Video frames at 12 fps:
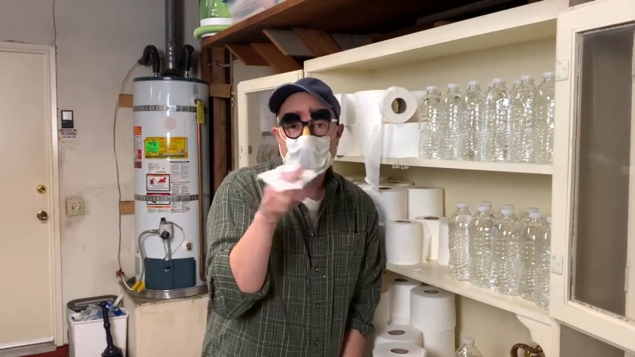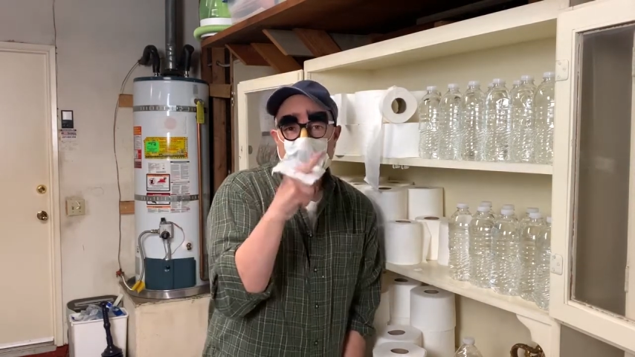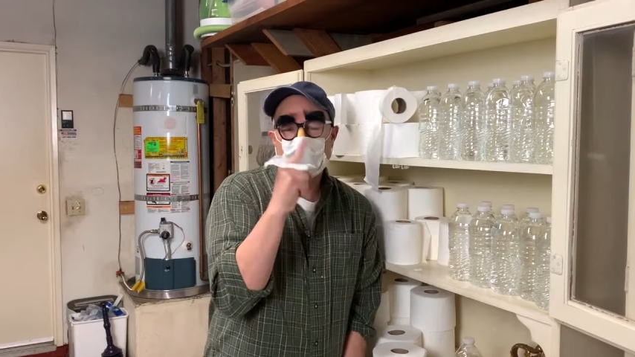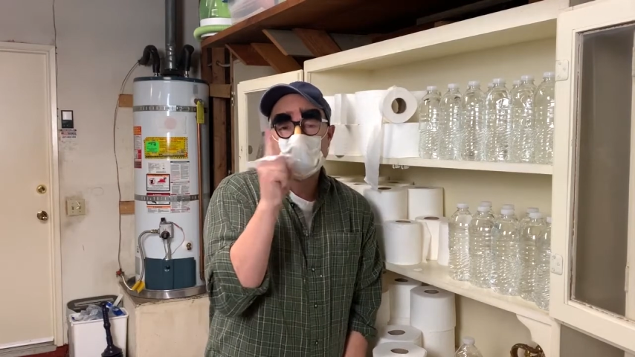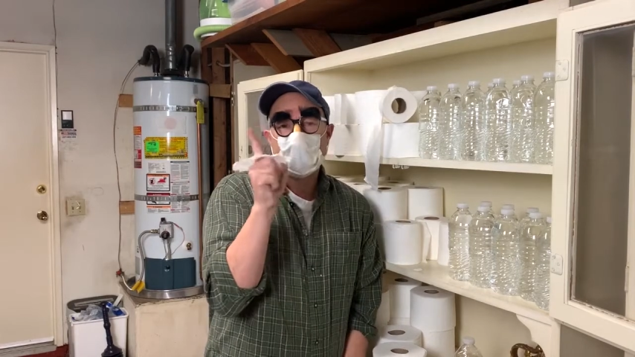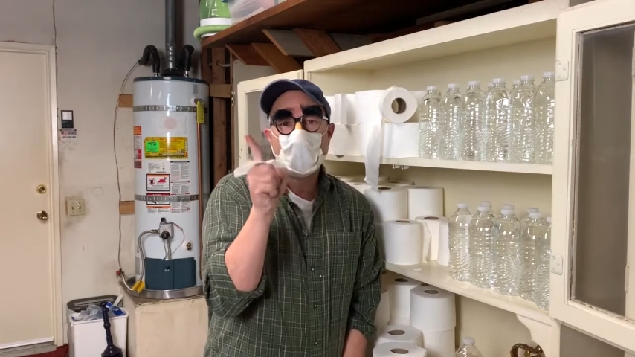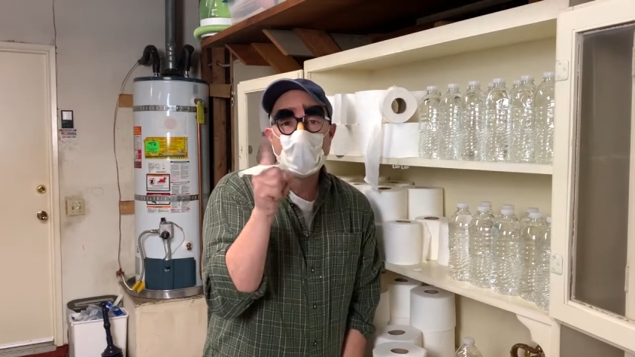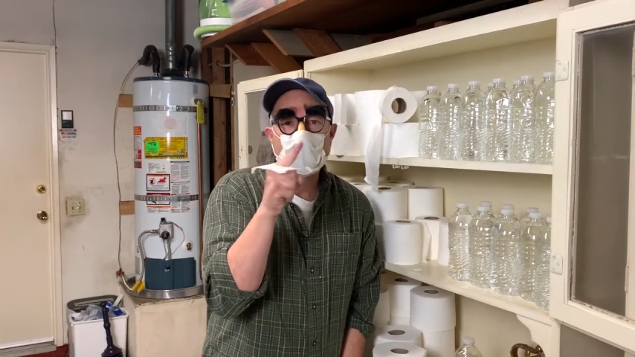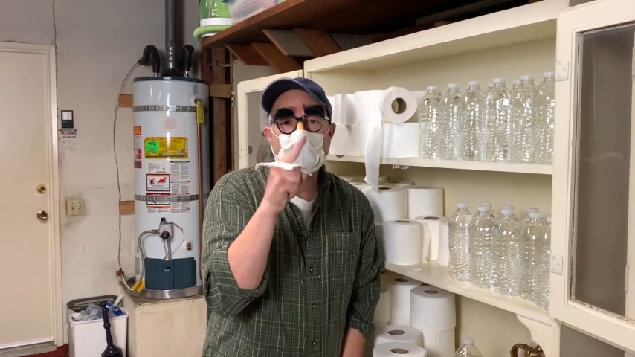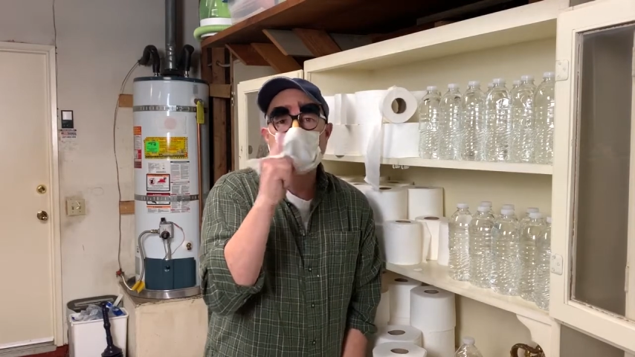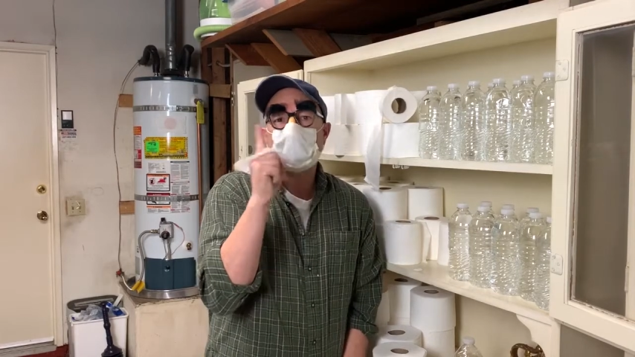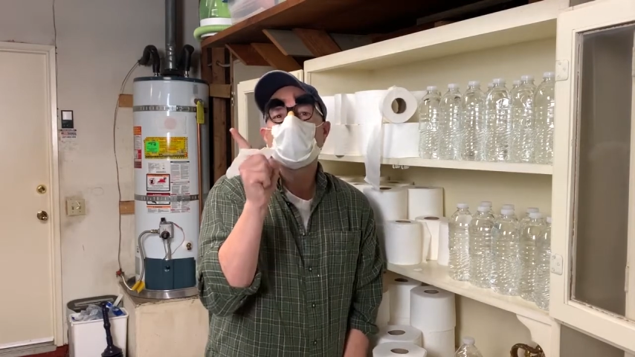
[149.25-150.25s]
and
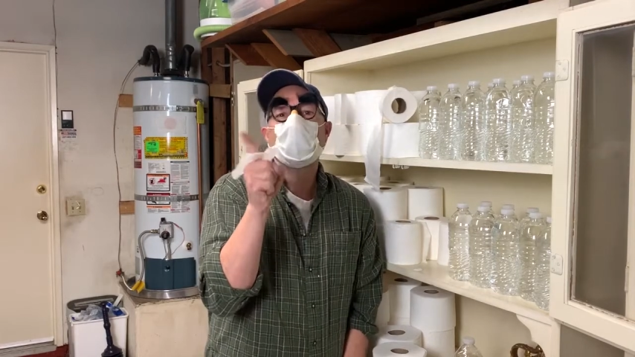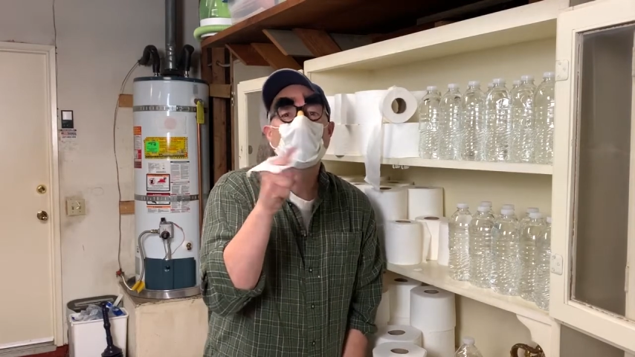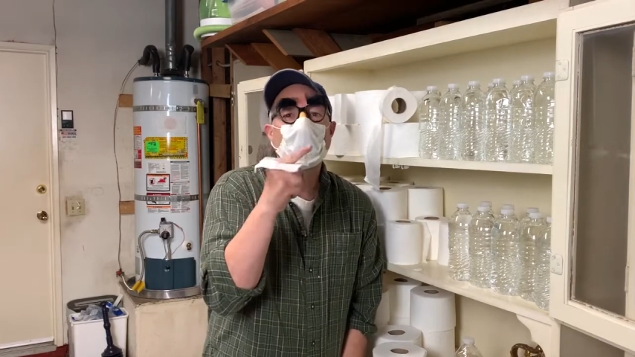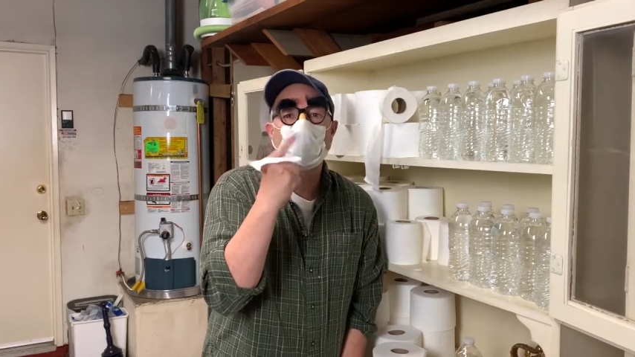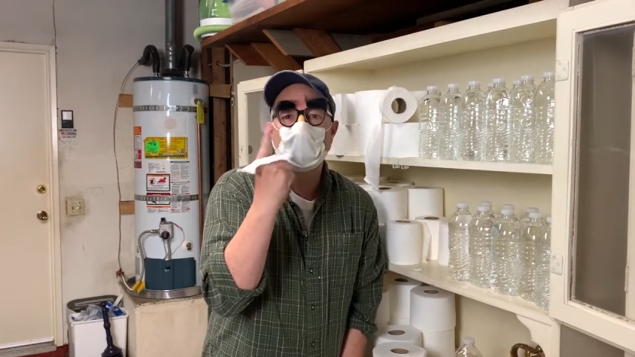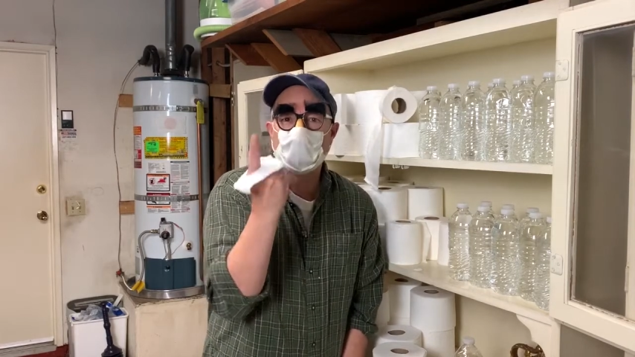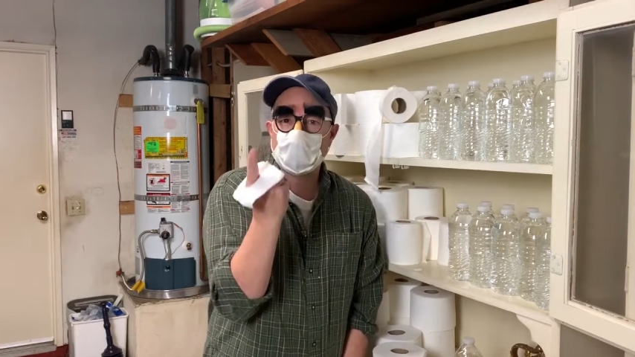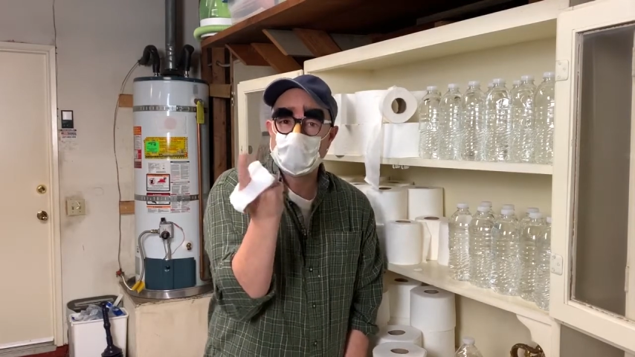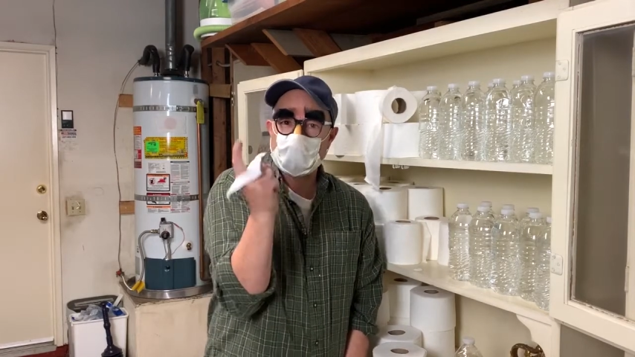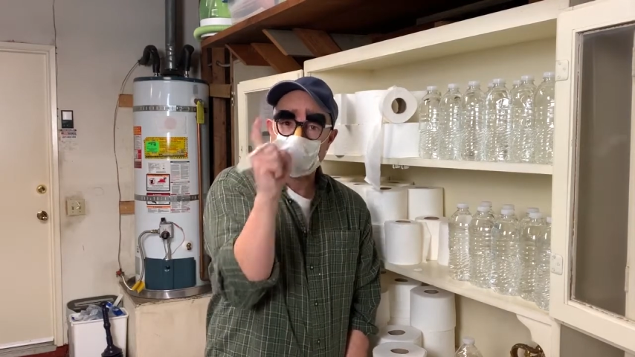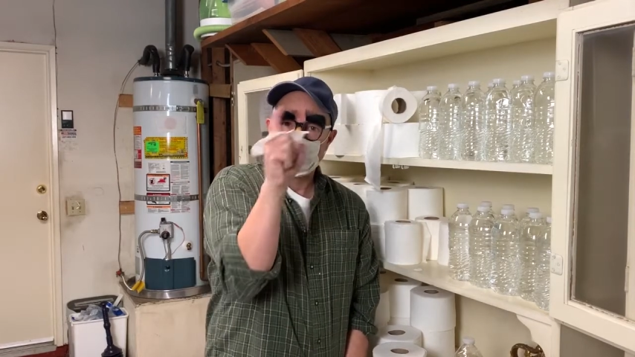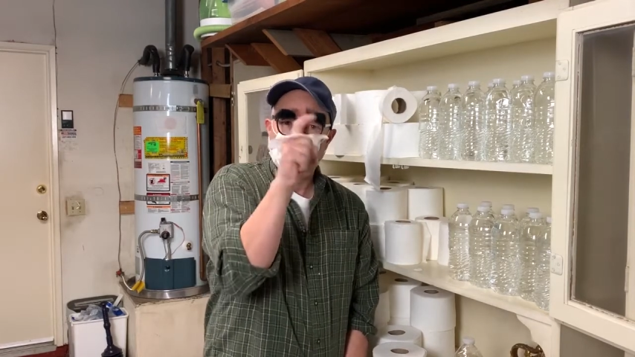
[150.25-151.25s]
wipe
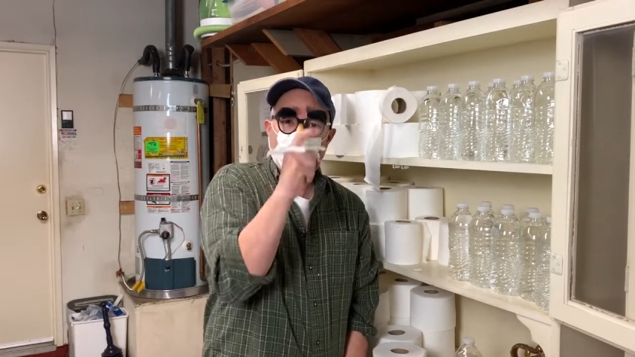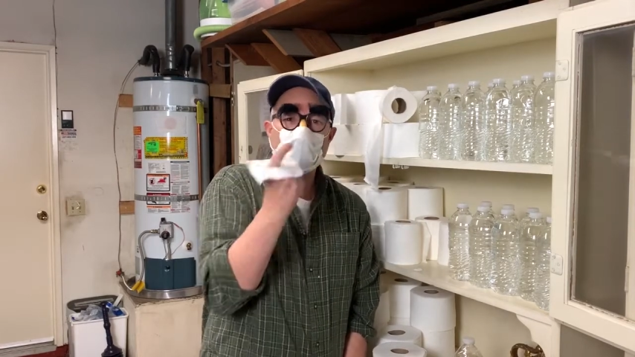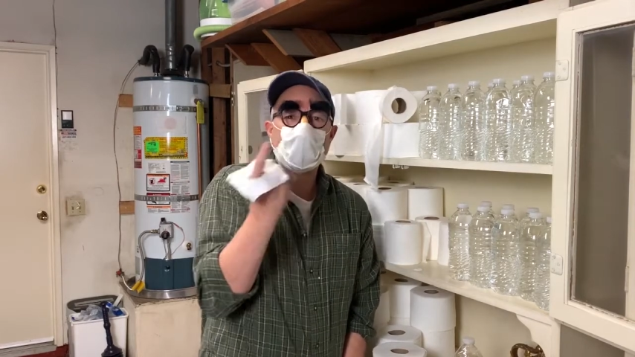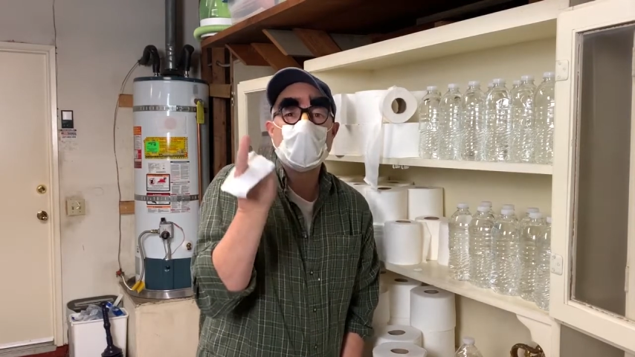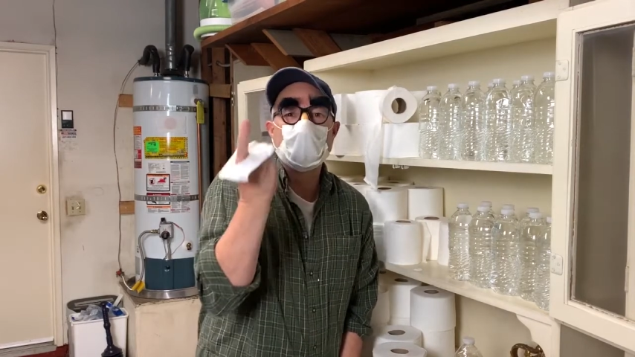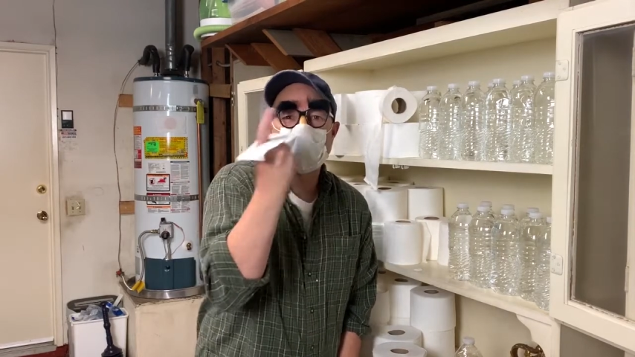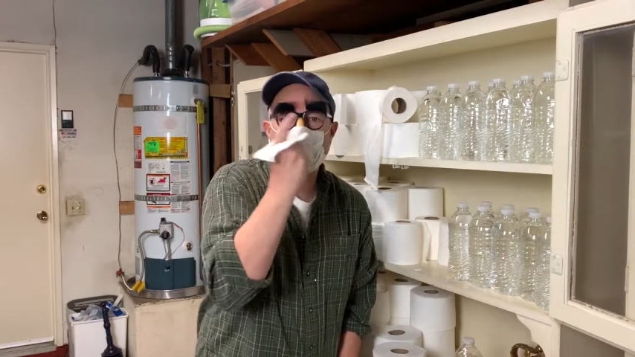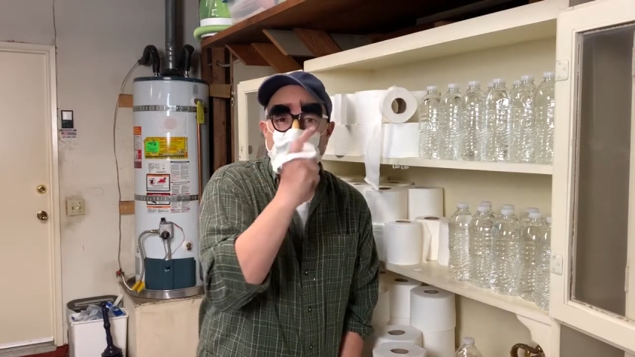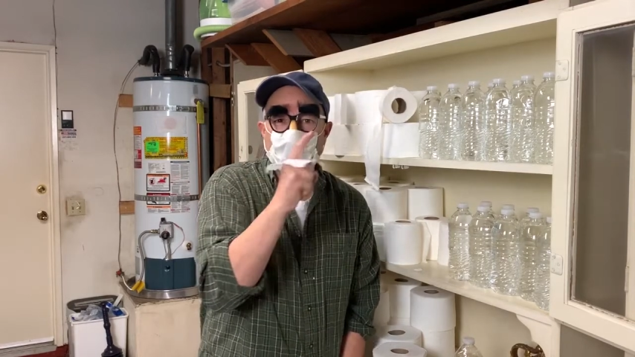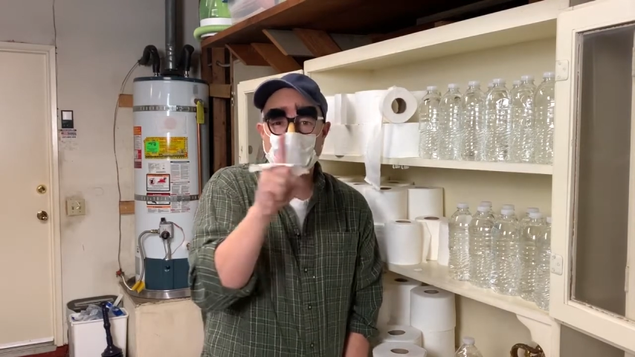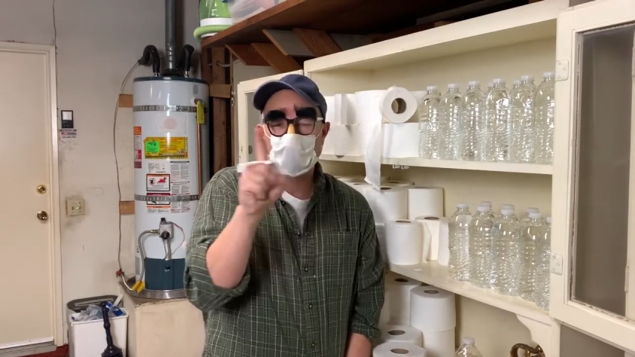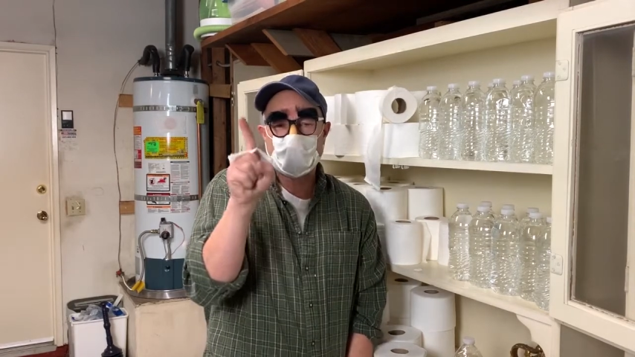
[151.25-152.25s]
thoroughly and pull
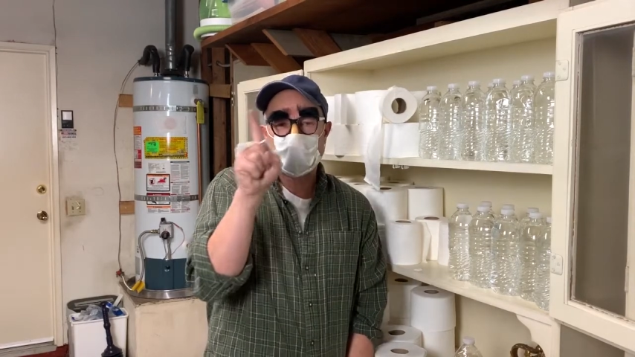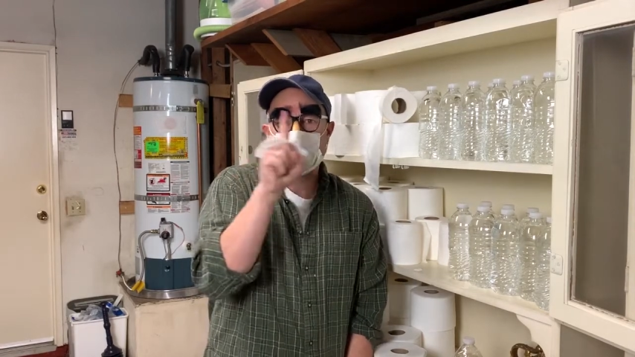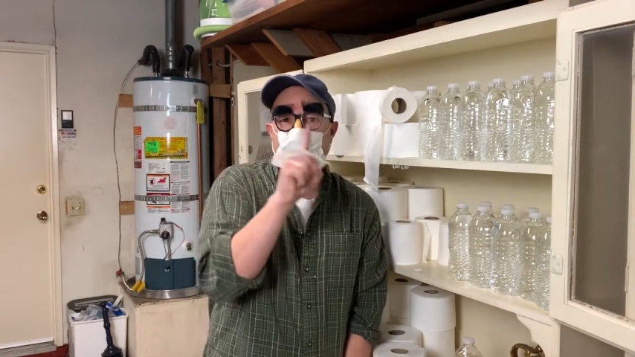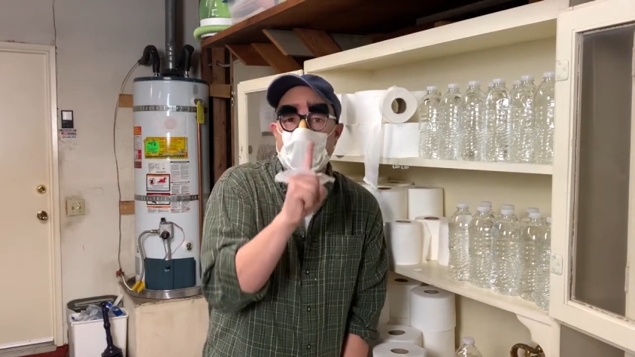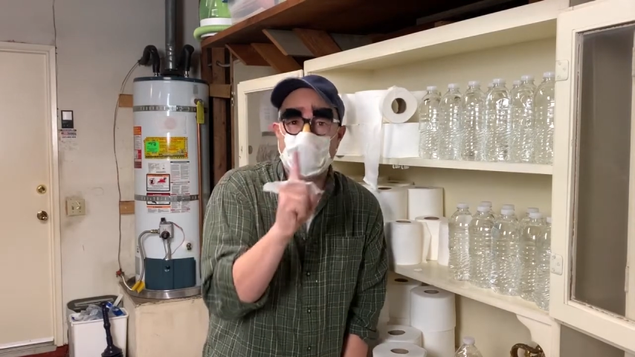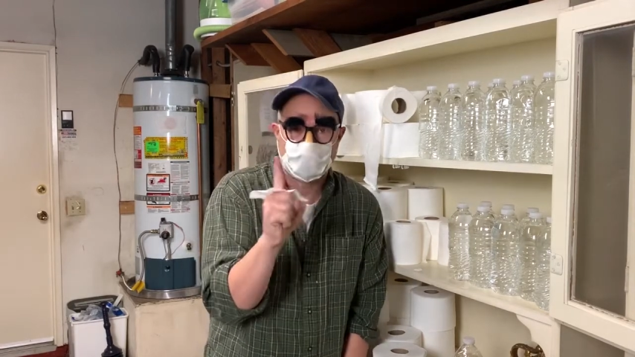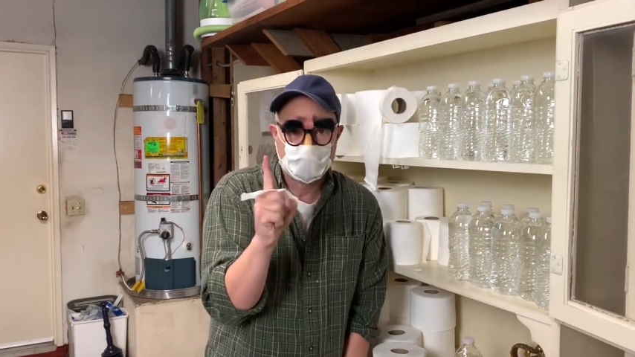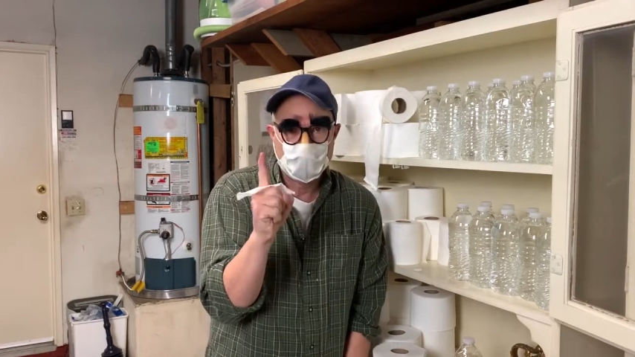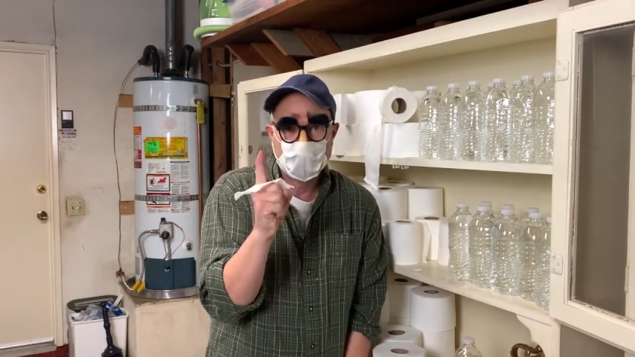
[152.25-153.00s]
everything out.